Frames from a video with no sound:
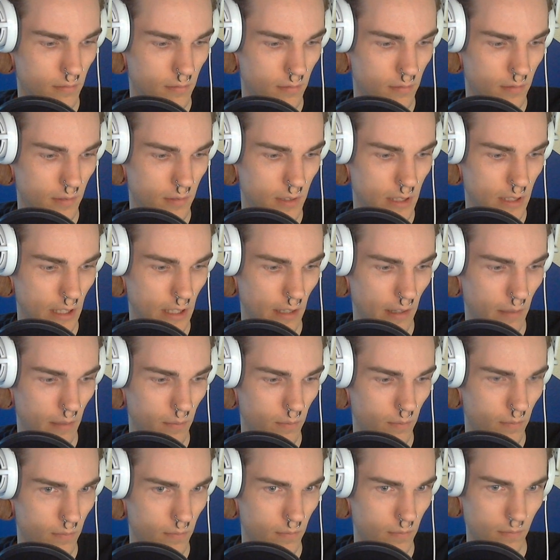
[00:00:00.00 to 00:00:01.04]
and
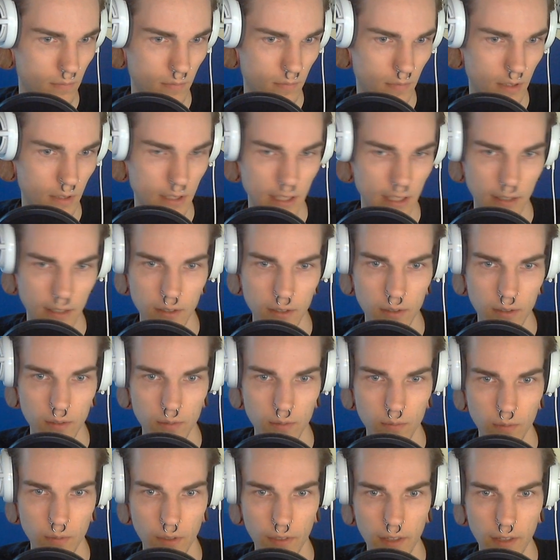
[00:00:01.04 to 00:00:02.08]
tell you
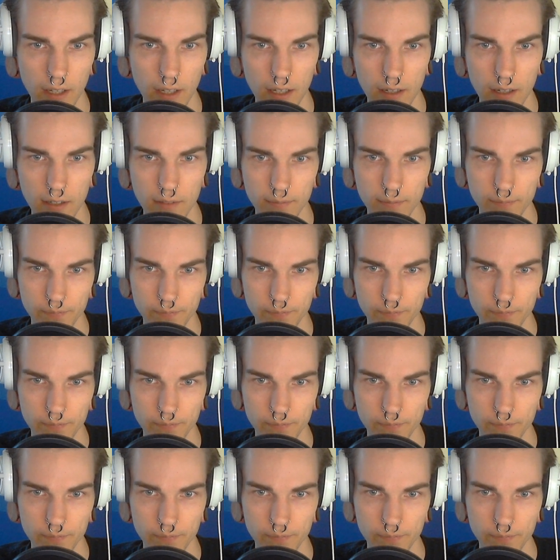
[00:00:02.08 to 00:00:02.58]
what they are.